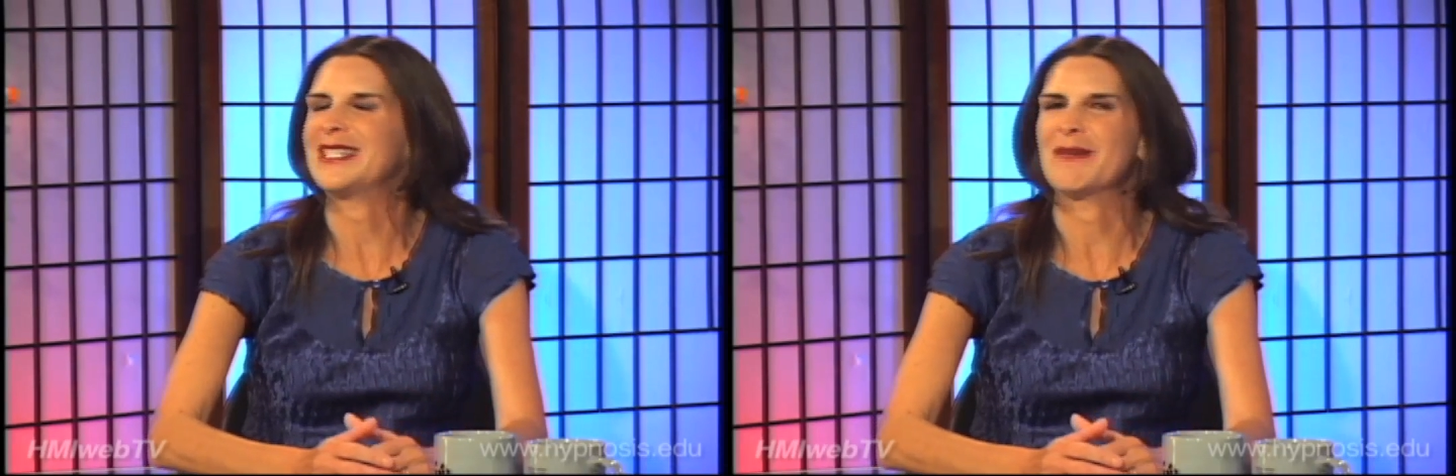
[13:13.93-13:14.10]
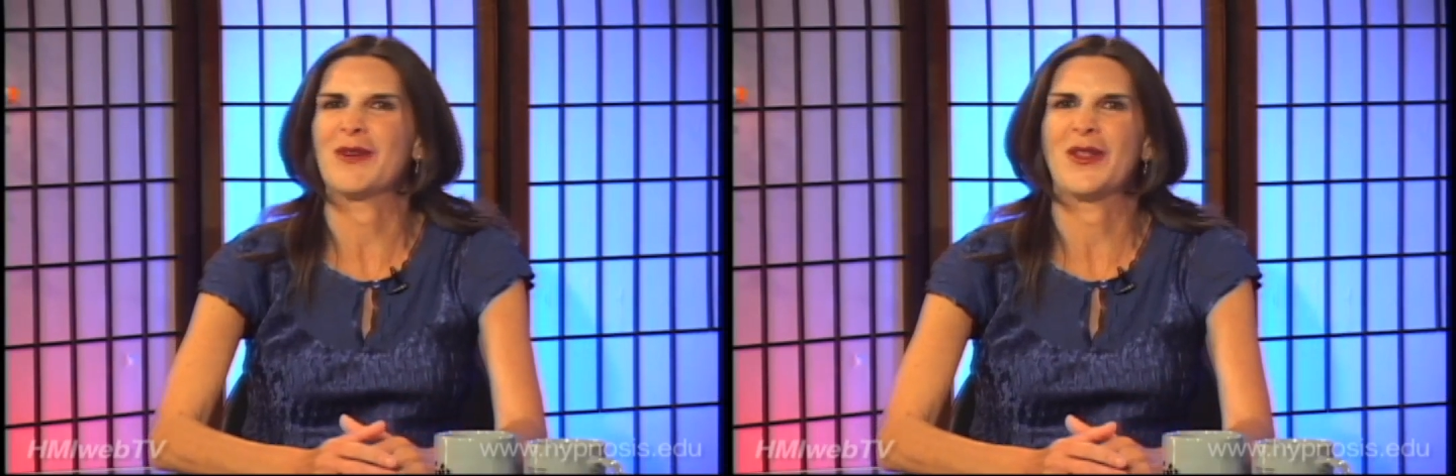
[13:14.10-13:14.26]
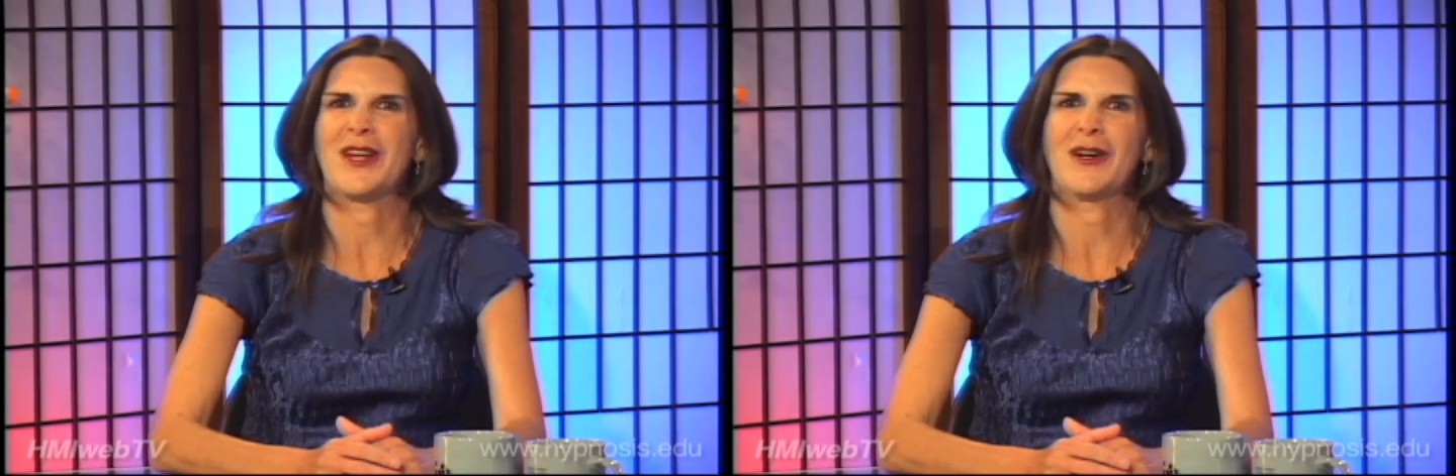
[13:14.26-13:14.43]

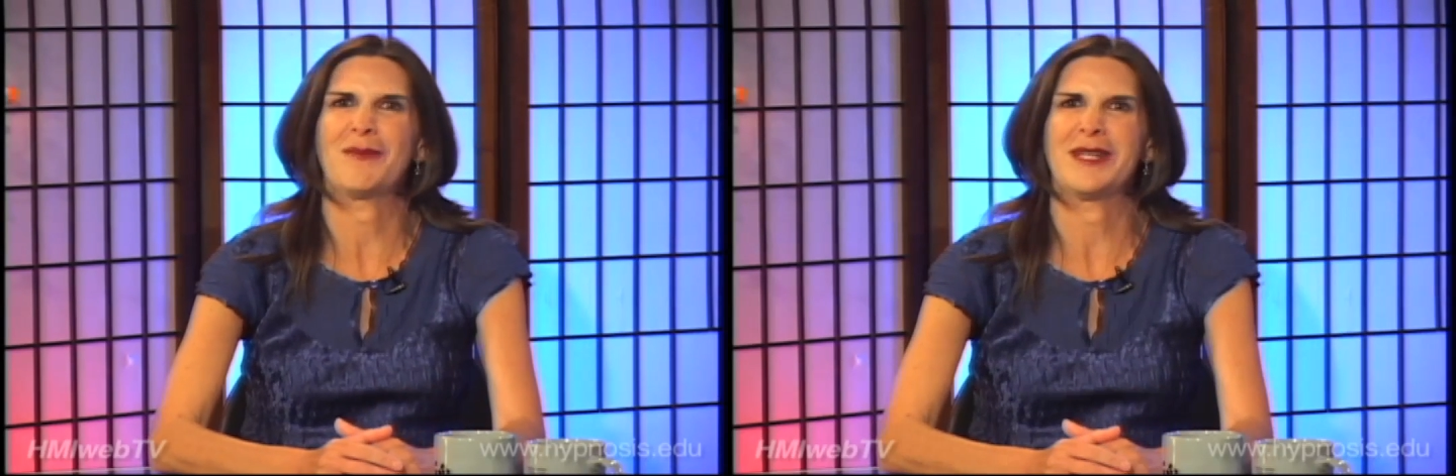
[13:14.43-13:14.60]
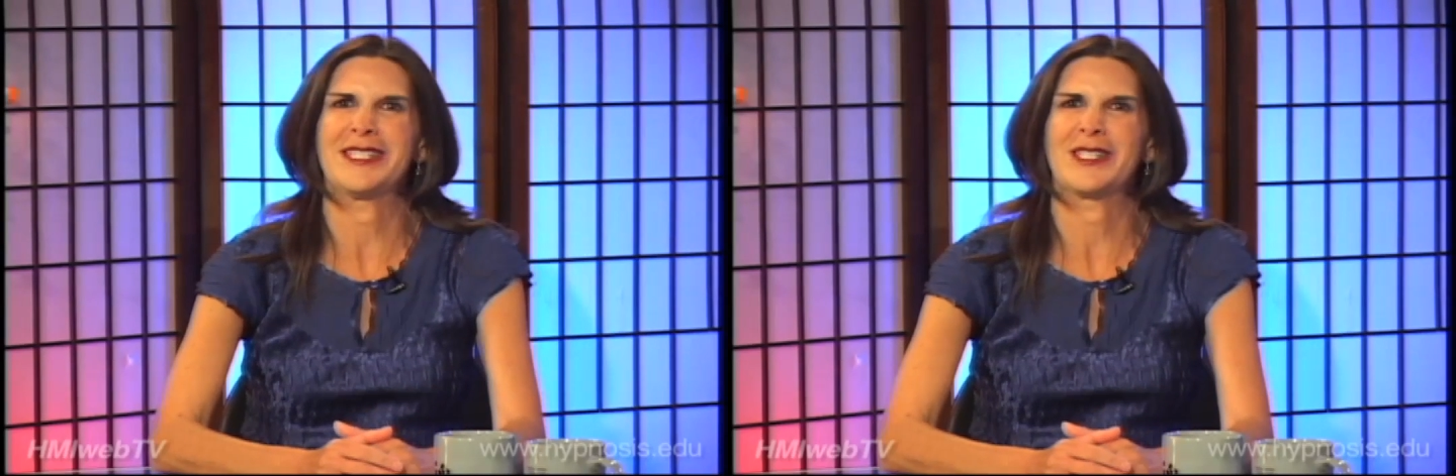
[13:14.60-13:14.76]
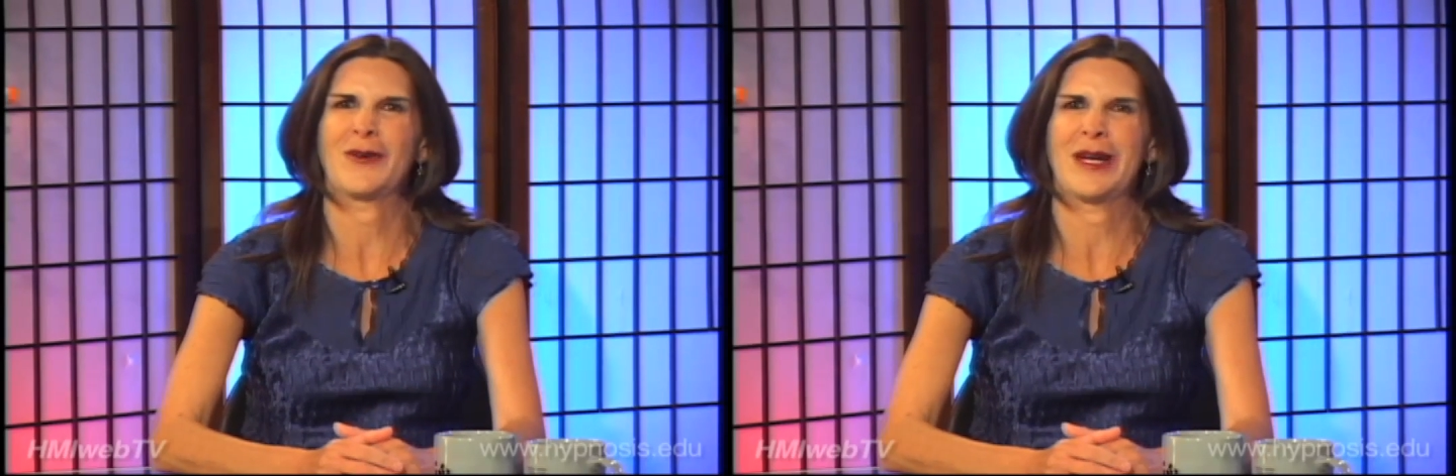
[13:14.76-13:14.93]

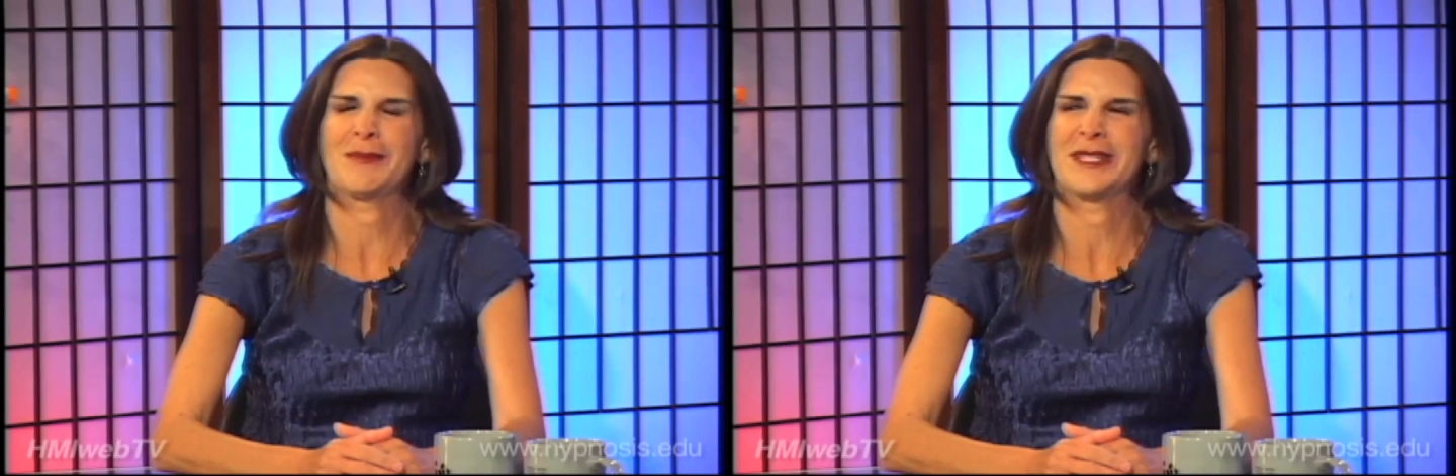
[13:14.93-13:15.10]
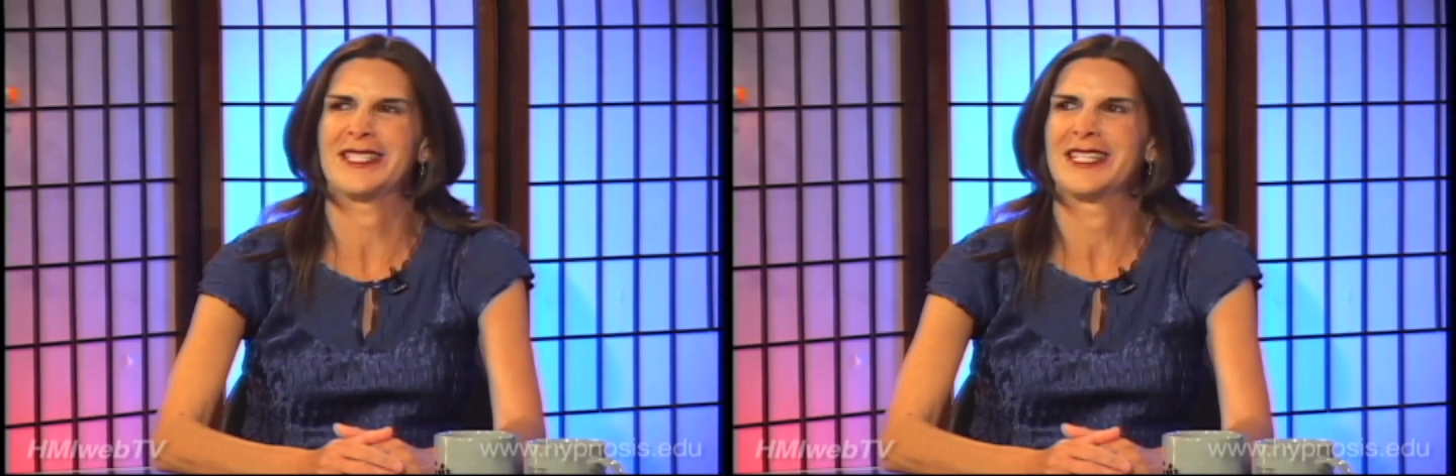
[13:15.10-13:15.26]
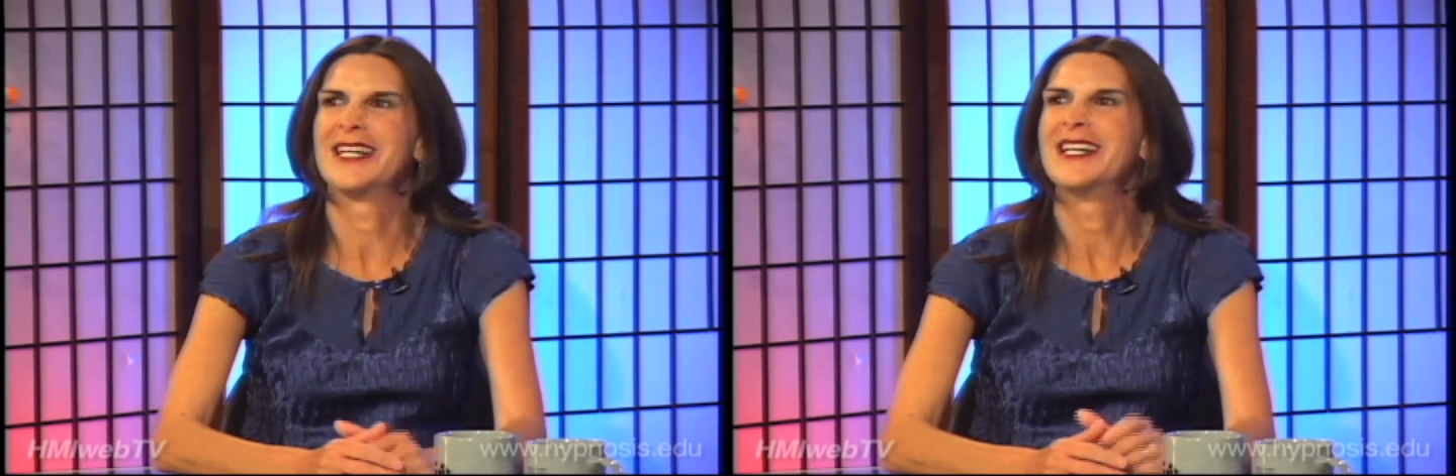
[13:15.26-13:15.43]
hypnotherapy
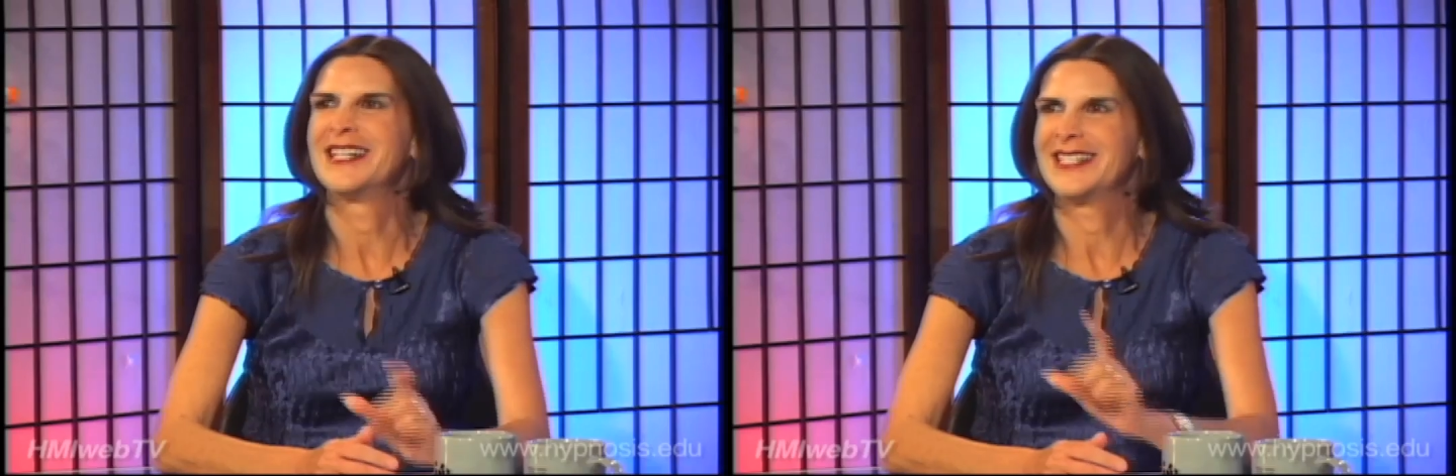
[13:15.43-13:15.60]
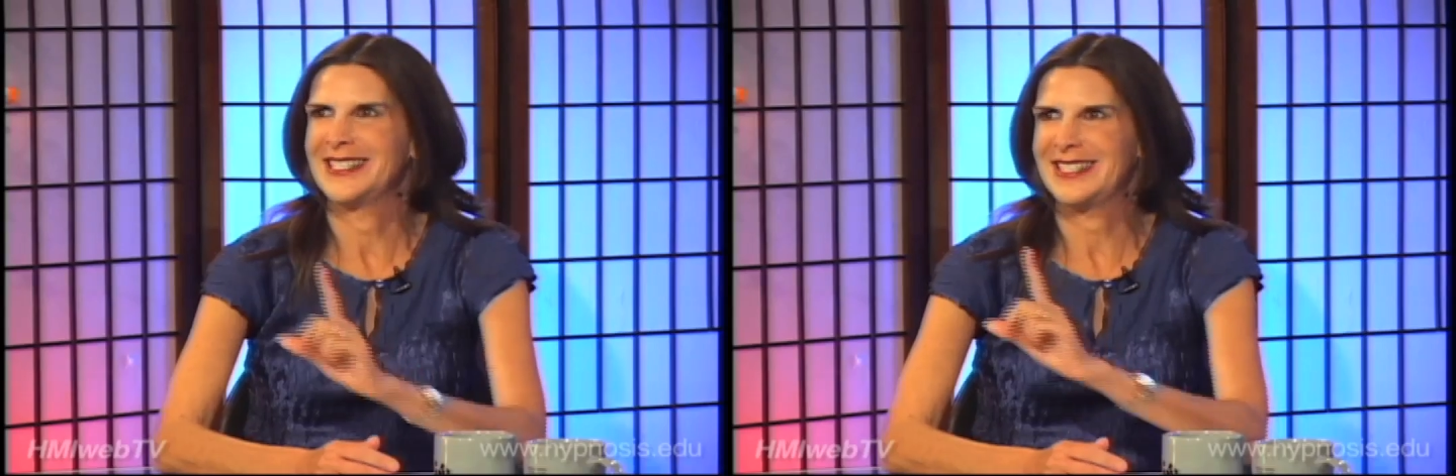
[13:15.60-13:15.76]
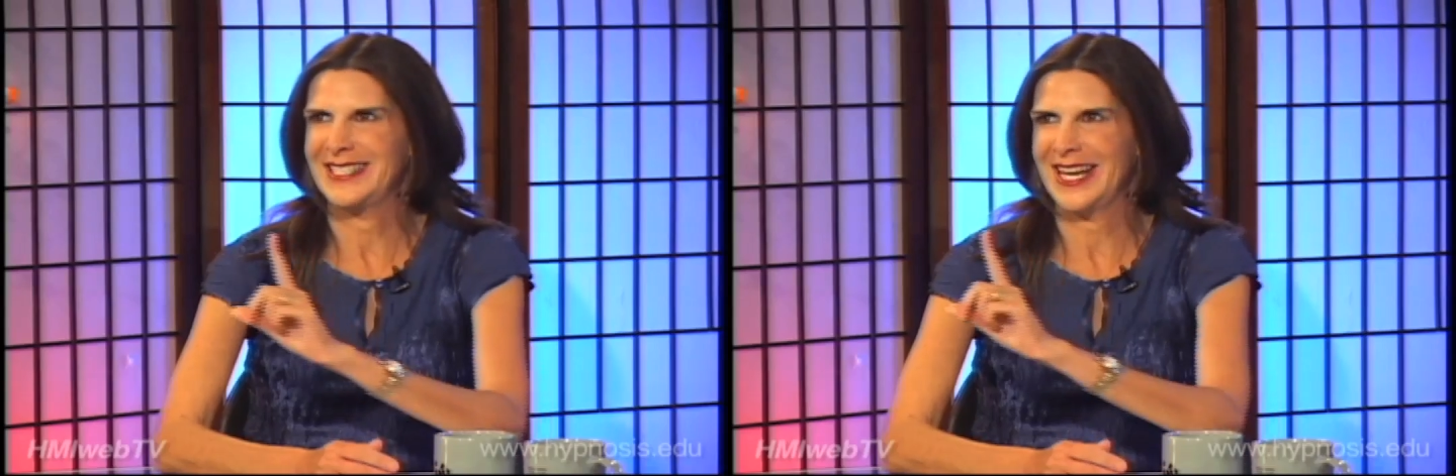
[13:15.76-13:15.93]
scripts.
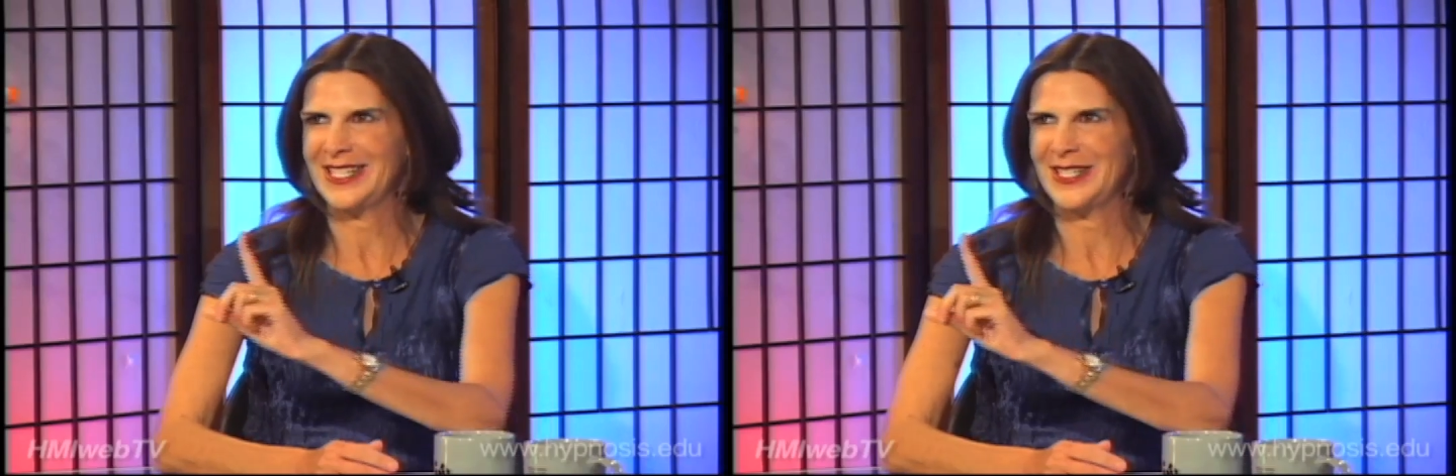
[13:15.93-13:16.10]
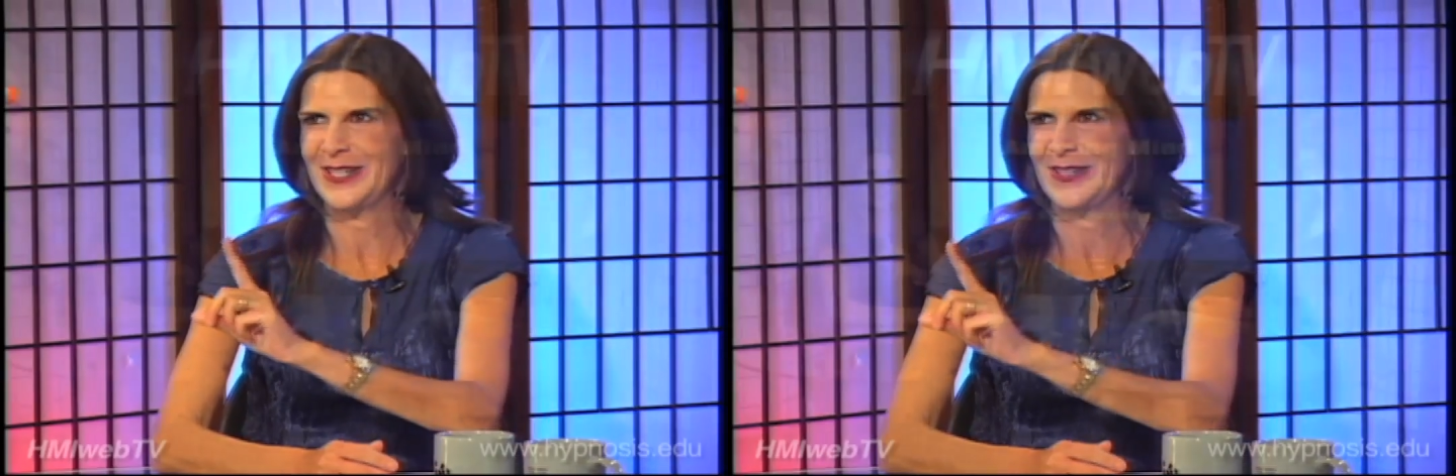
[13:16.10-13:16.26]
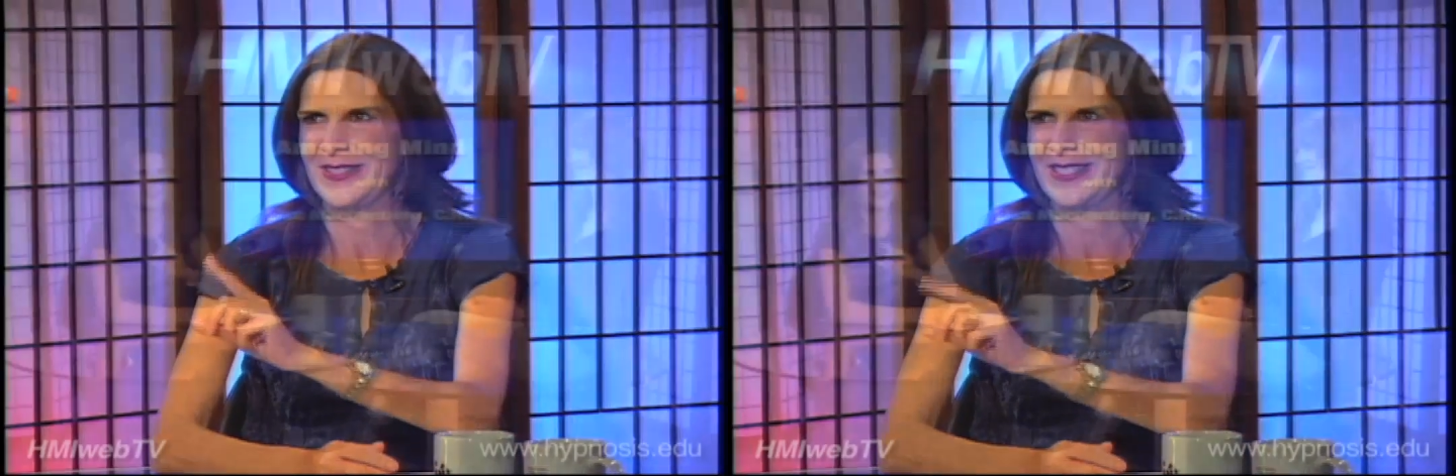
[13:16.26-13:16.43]
Stay
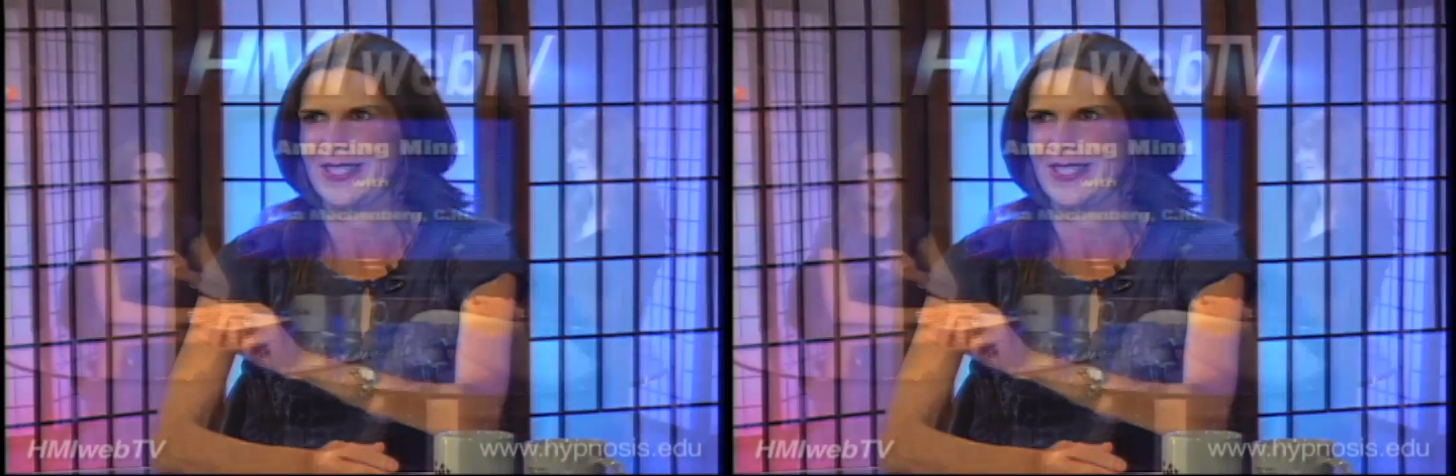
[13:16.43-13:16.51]
tuned.